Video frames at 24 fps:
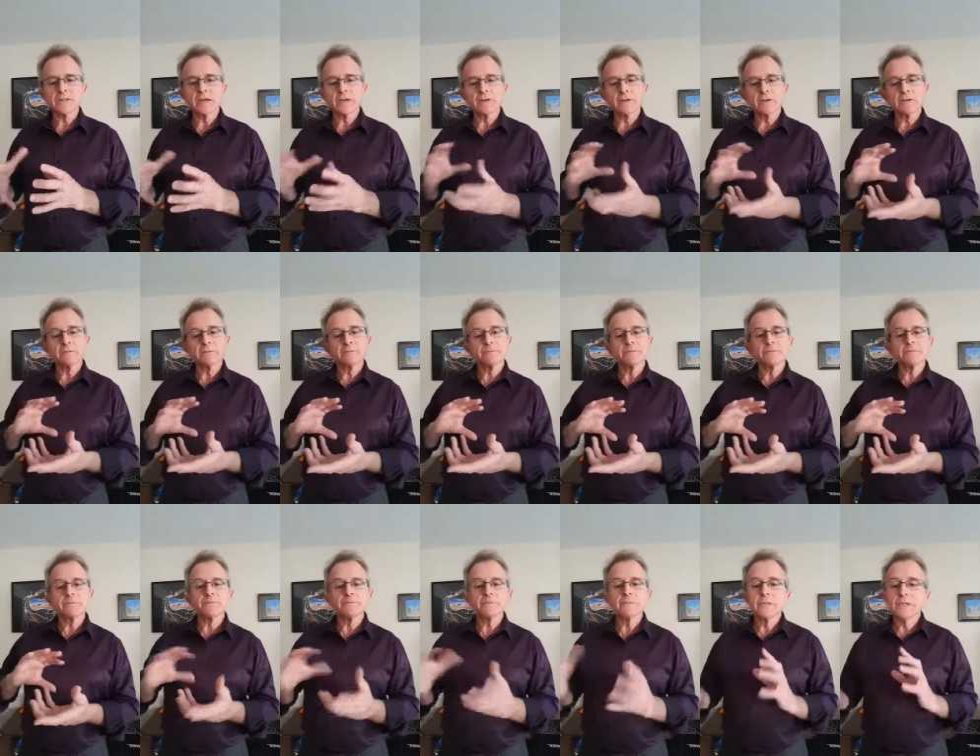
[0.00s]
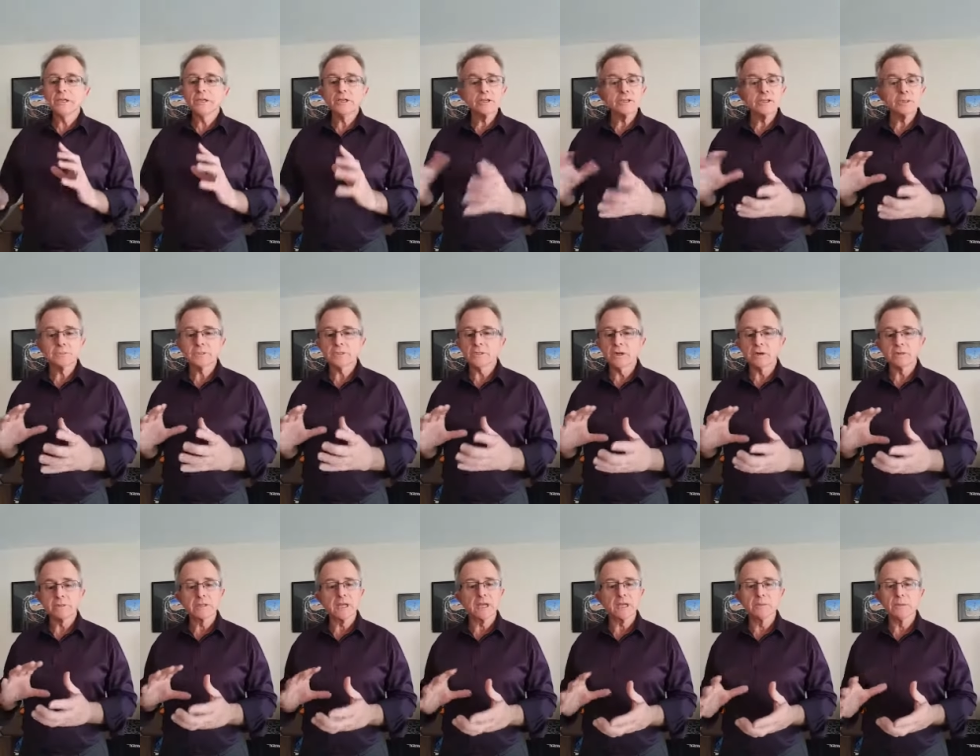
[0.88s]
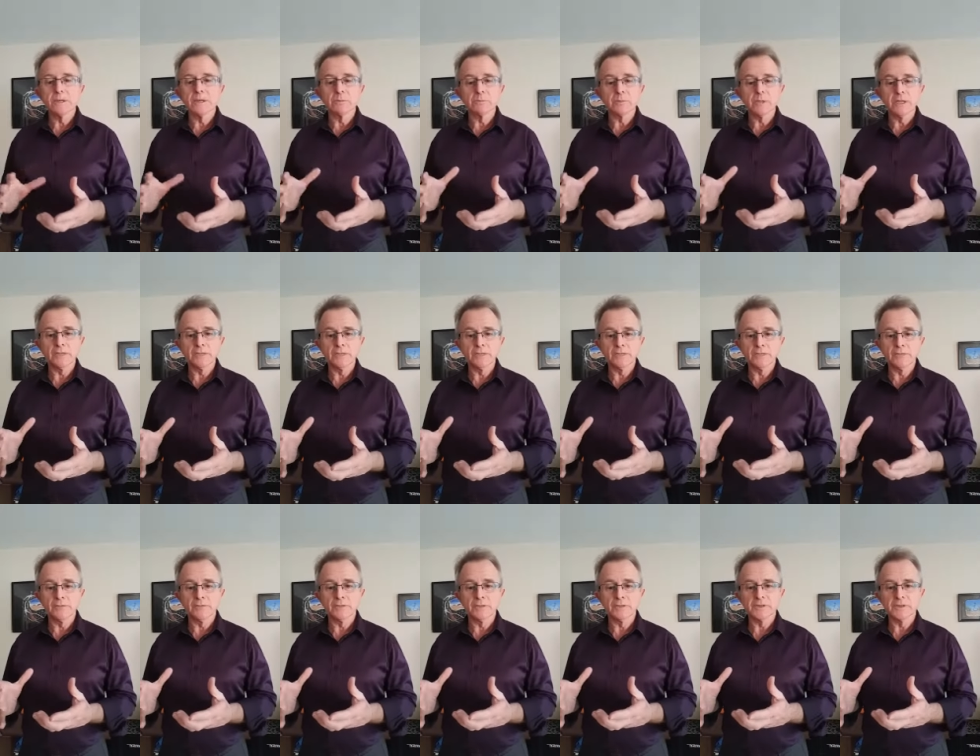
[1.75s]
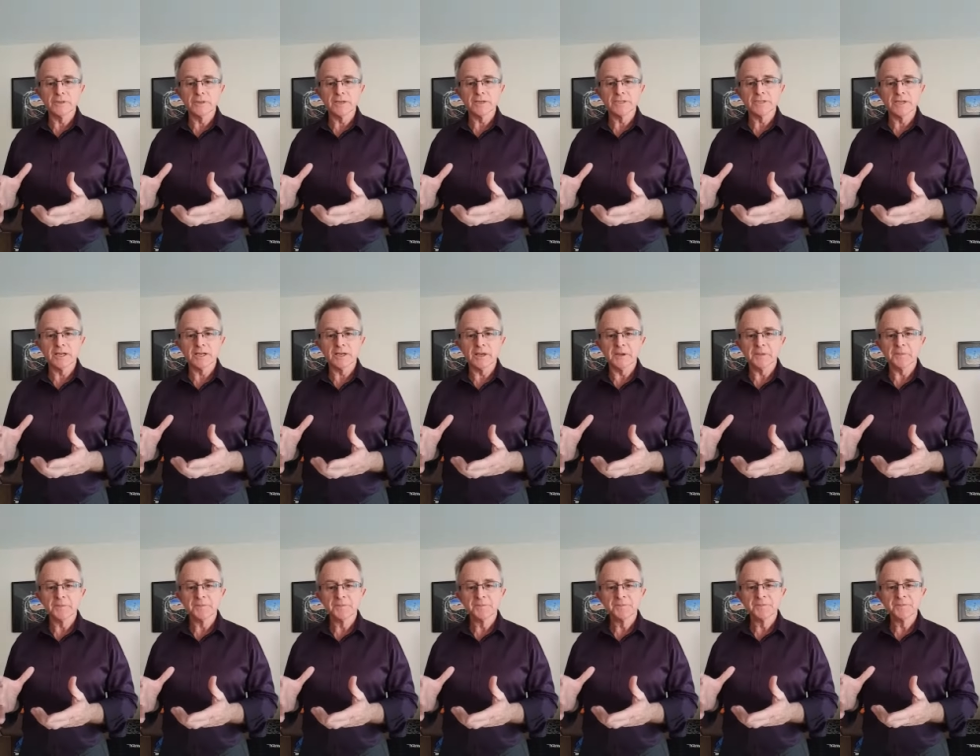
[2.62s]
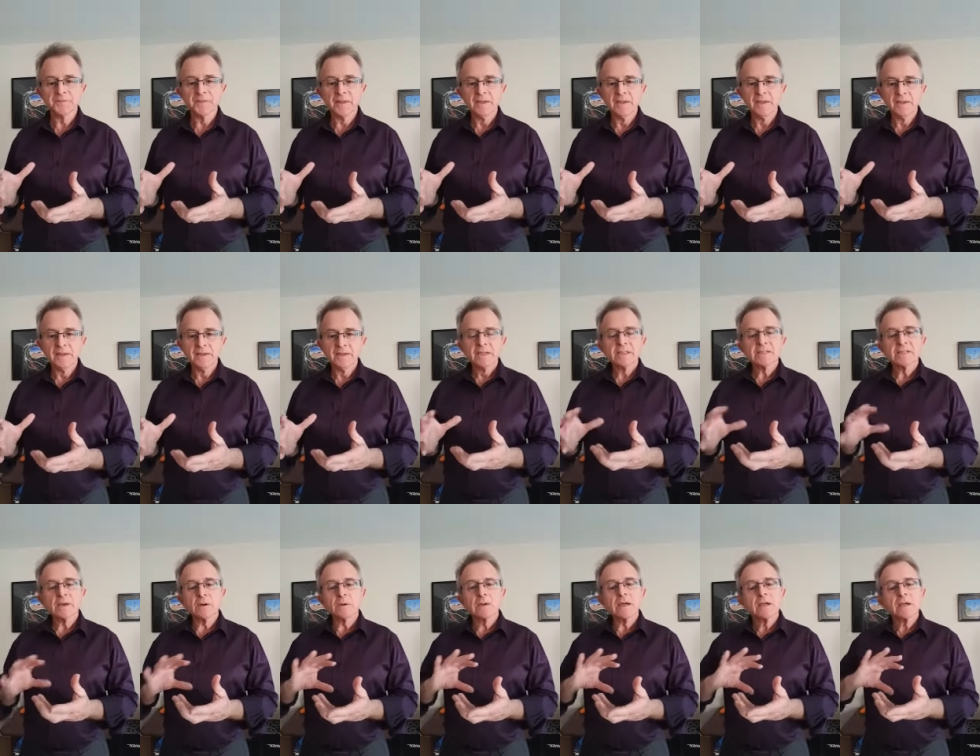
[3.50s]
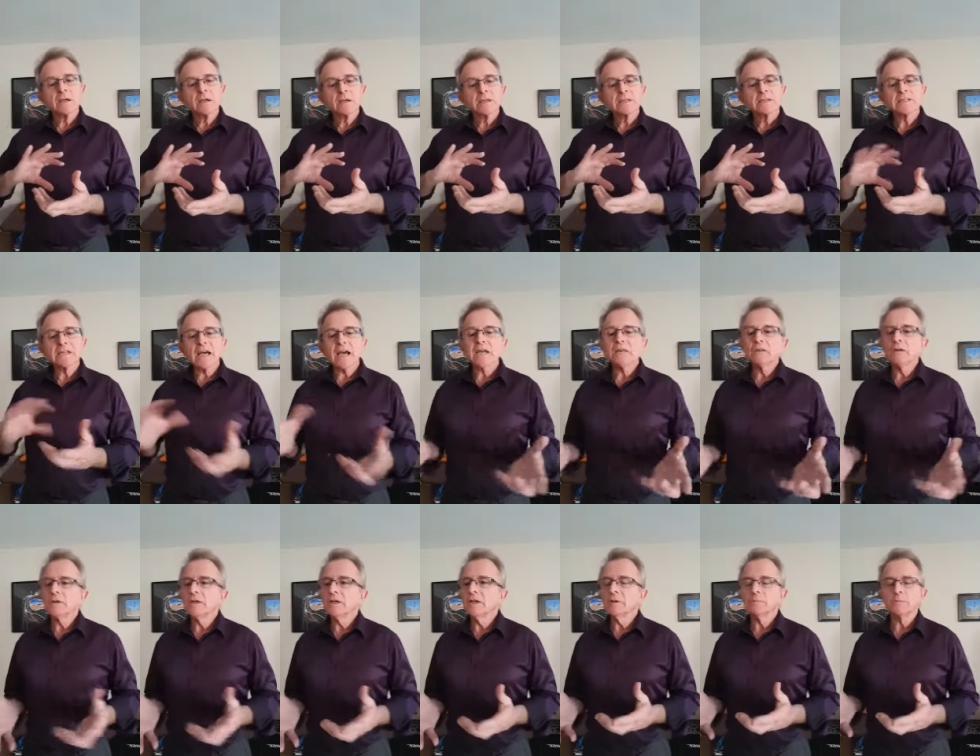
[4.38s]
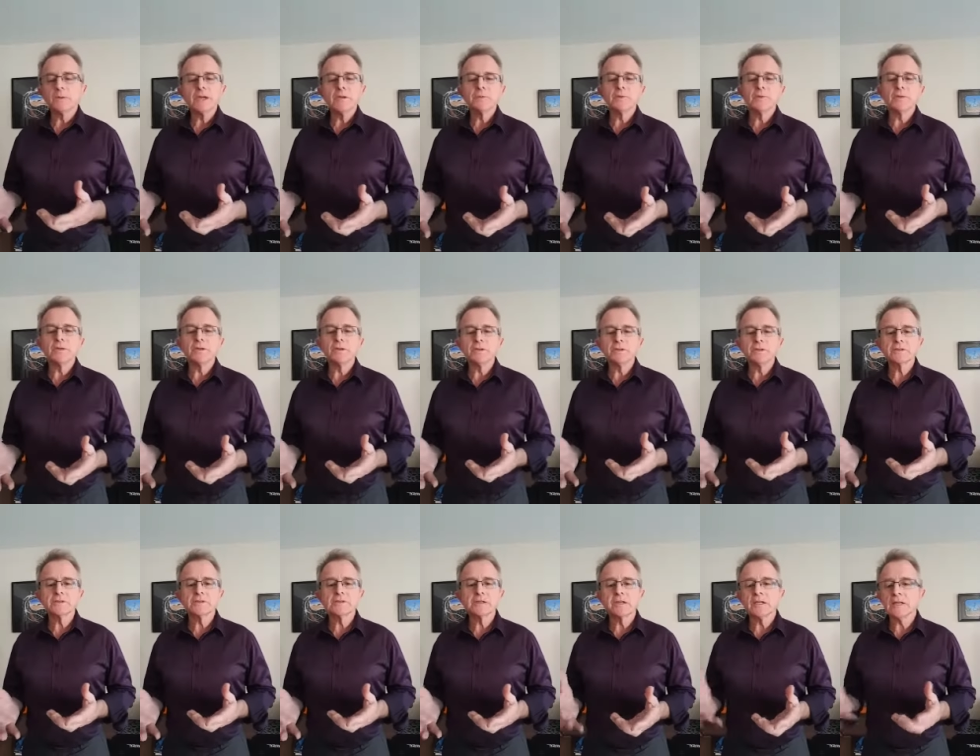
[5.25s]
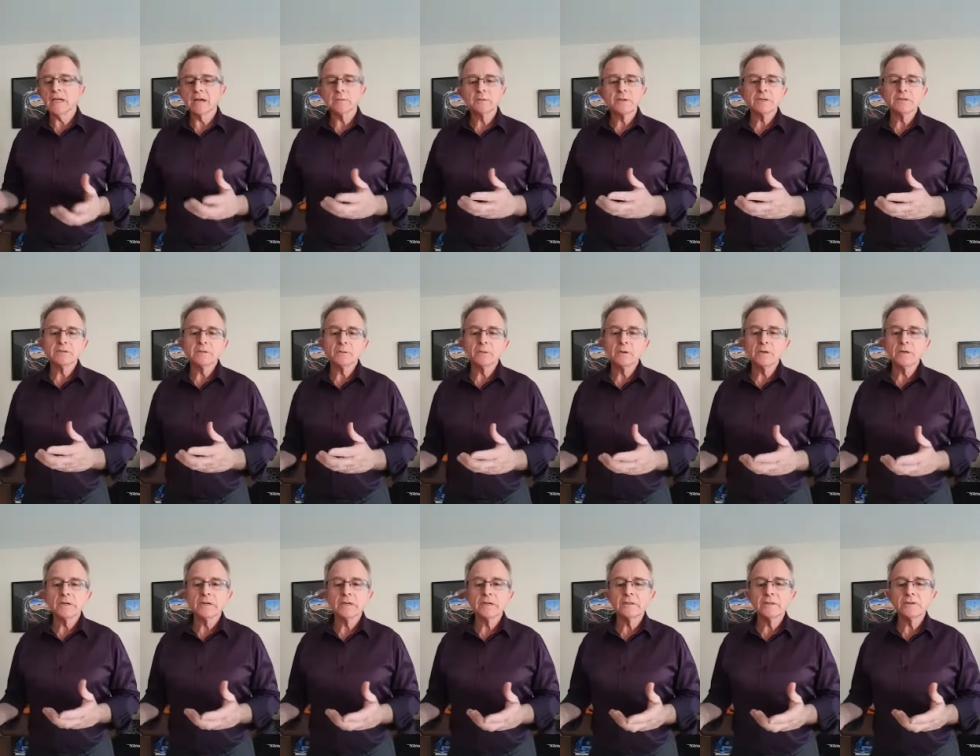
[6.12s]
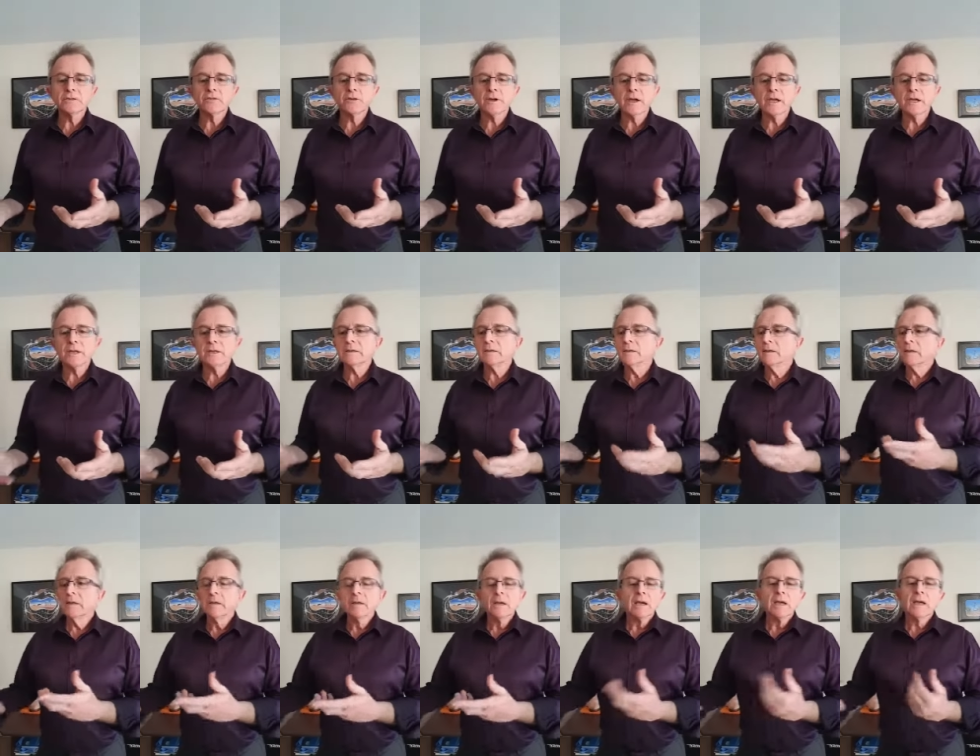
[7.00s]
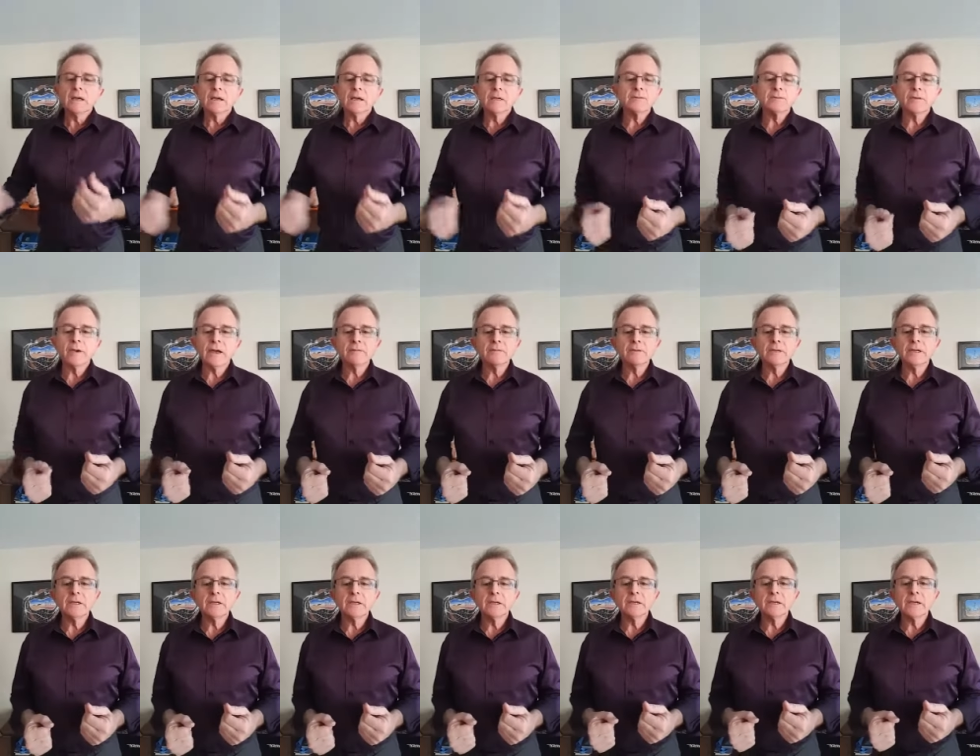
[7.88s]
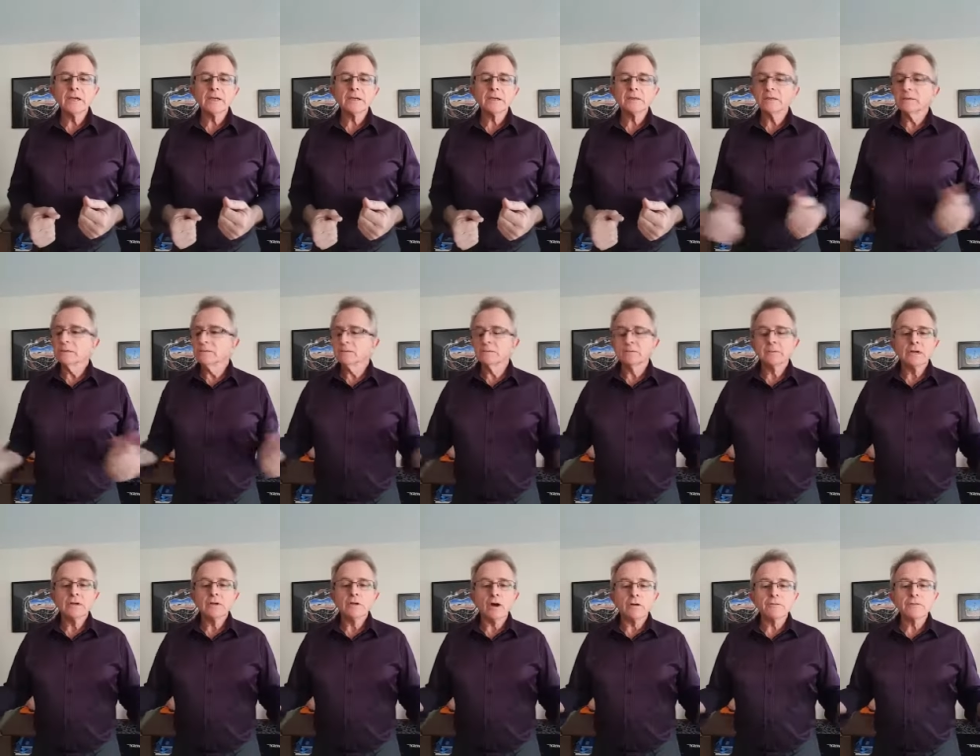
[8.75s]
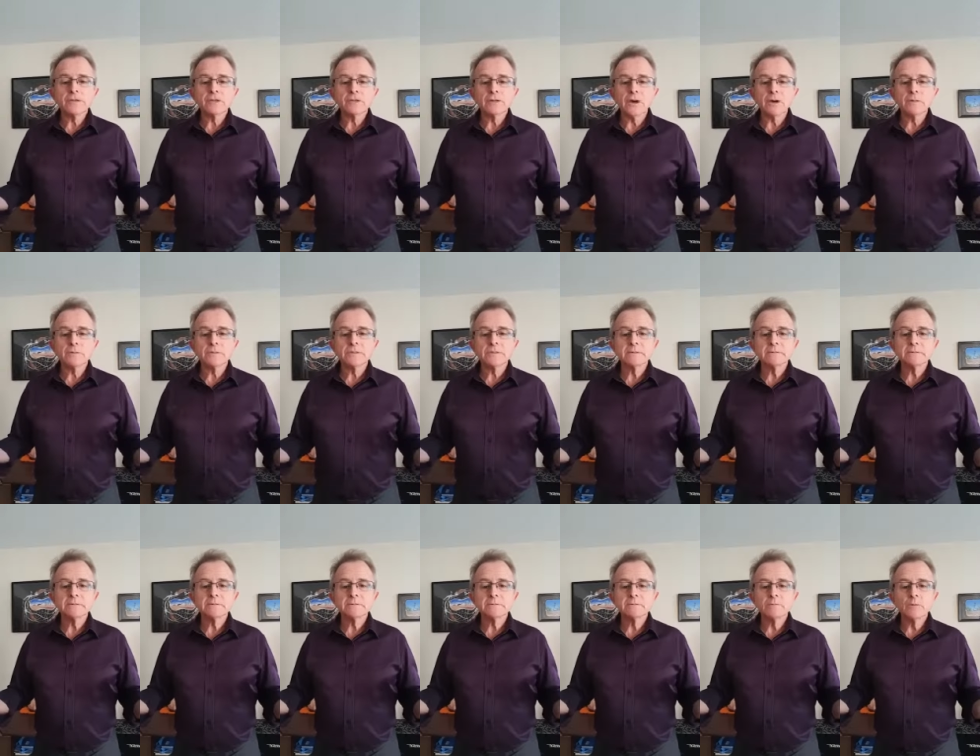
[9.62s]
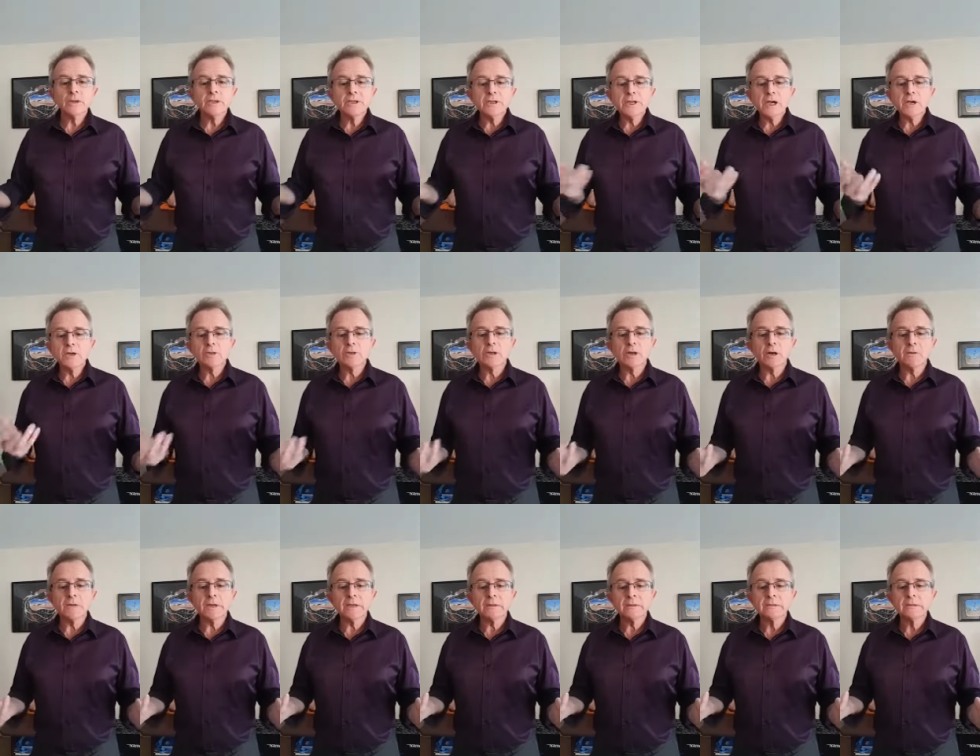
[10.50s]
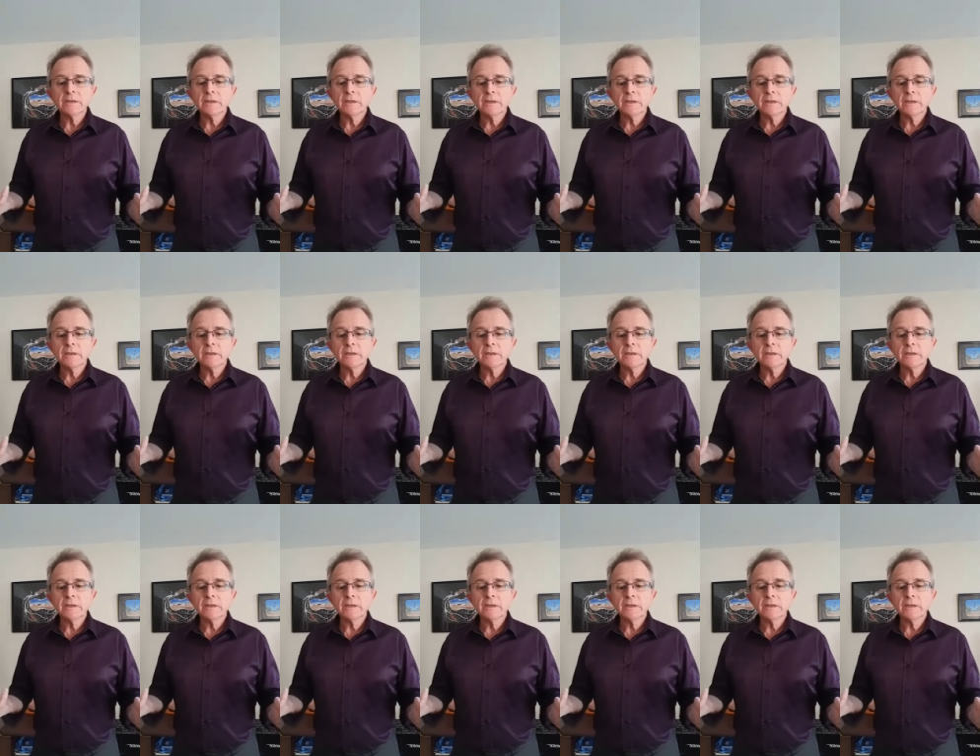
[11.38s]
So their leadership styles are going to be completely different to each other. So start looking at people that you see coming to work in the train, uh, traveling uh, in, in coffee shops, when you go shopping.